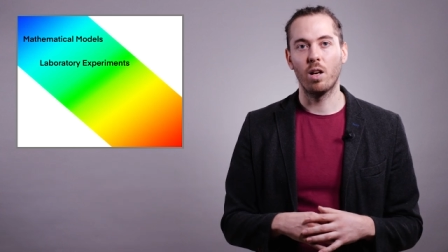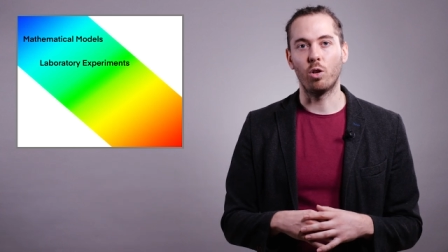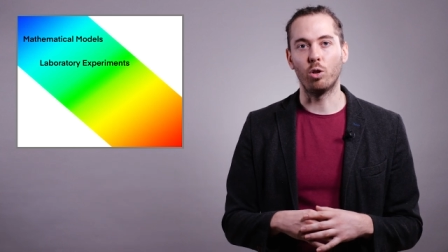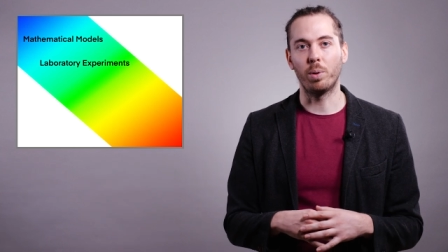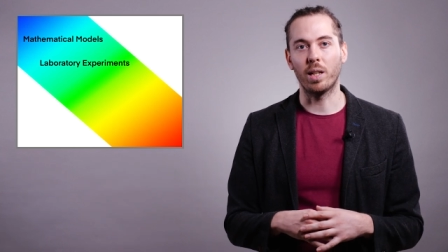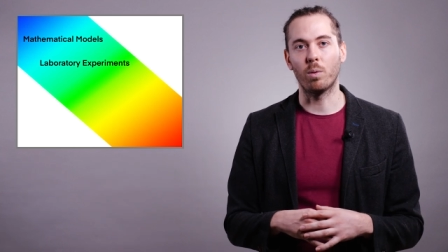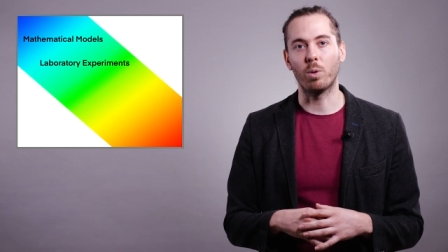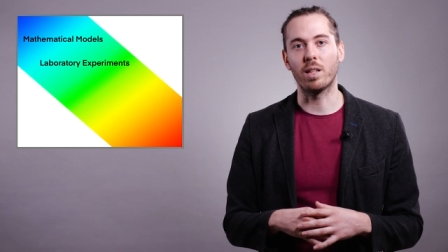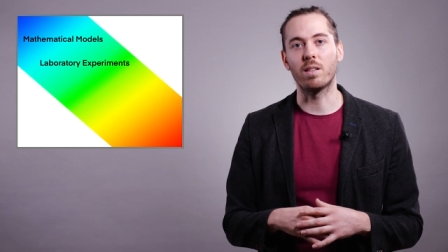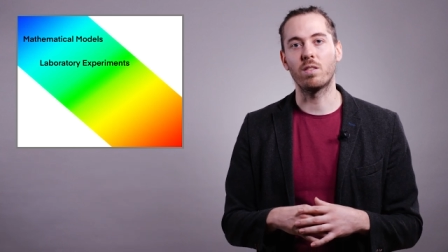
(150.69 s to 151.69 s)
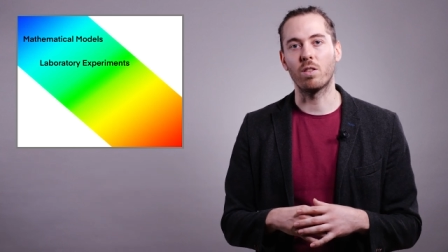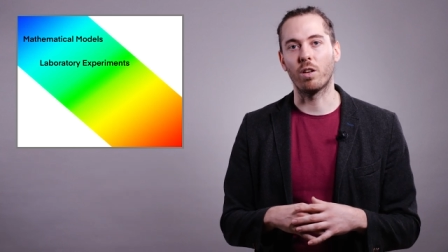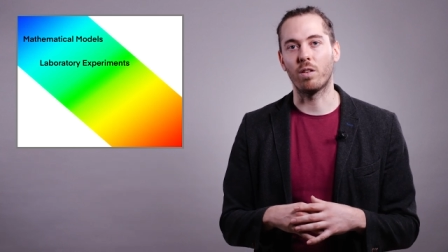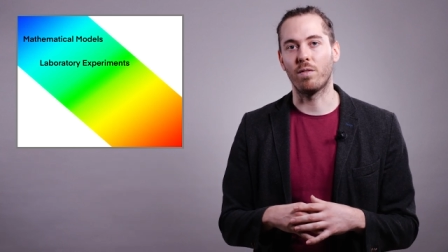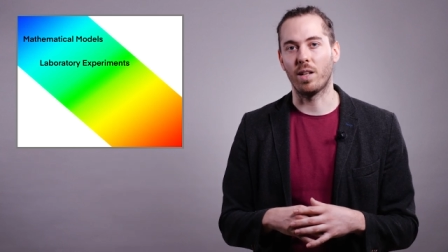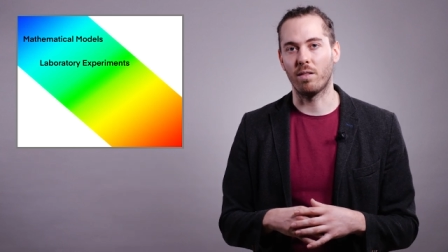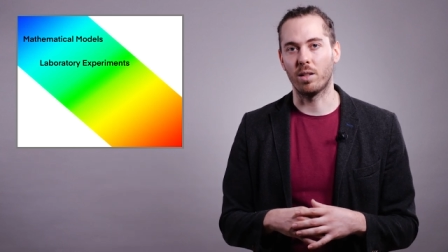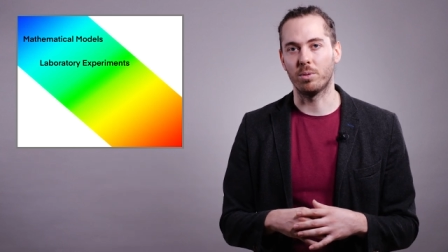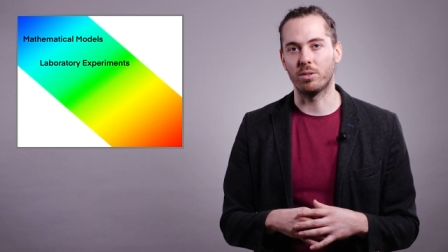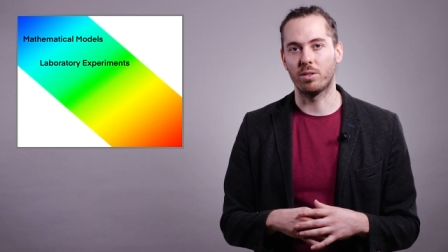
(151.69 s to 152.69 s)
albeit within certain
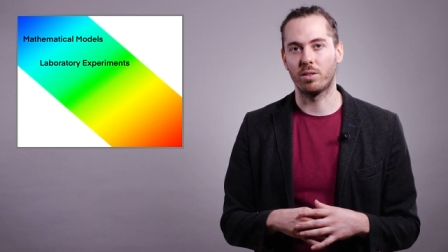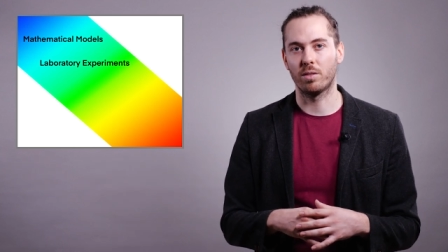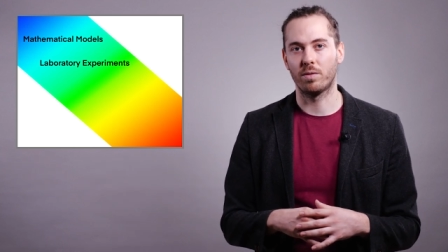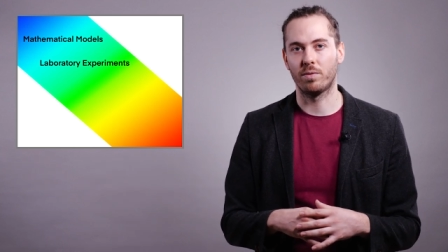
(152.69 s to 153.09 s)
variables,